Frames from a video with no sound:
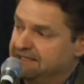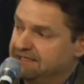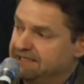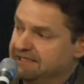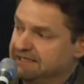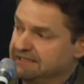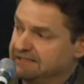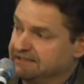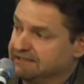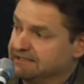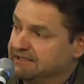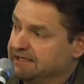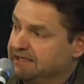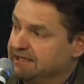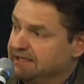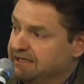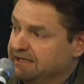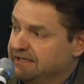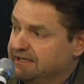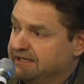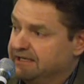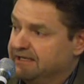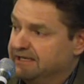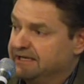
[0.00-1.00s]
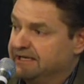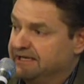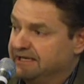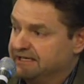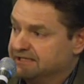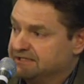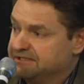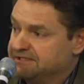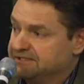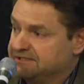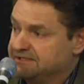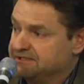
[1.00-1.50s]
It
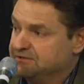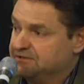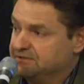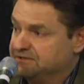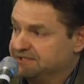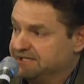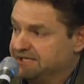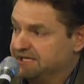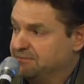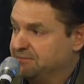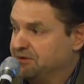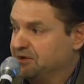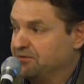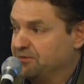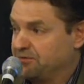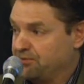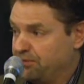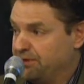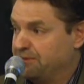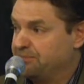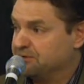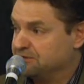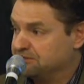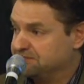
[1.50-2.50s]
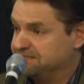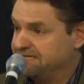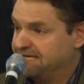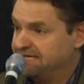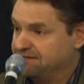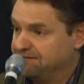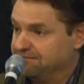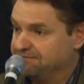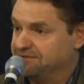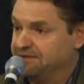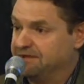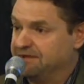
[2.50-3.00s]
is using about 3%
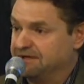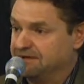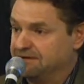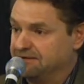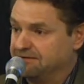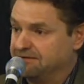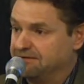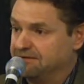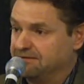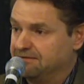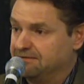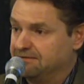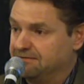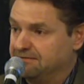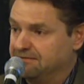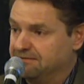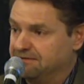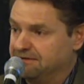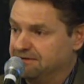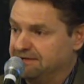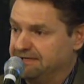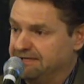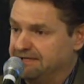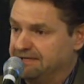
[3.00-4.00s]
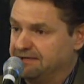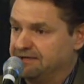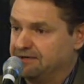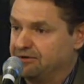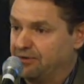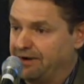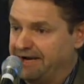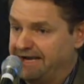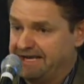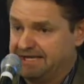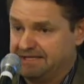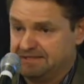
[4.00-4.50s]
of the
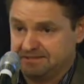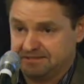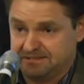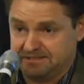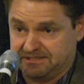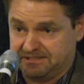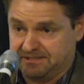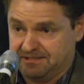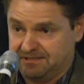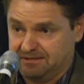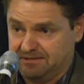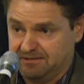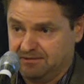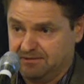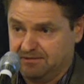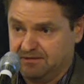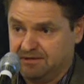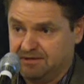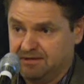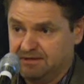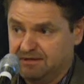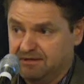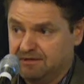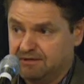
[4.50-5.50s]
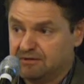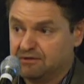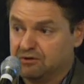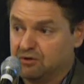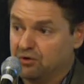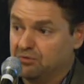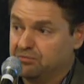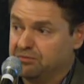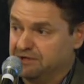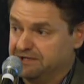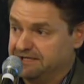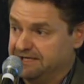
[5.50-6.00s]
grains
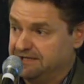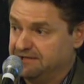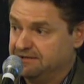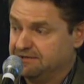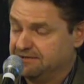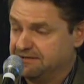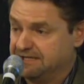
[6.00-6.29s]
globally.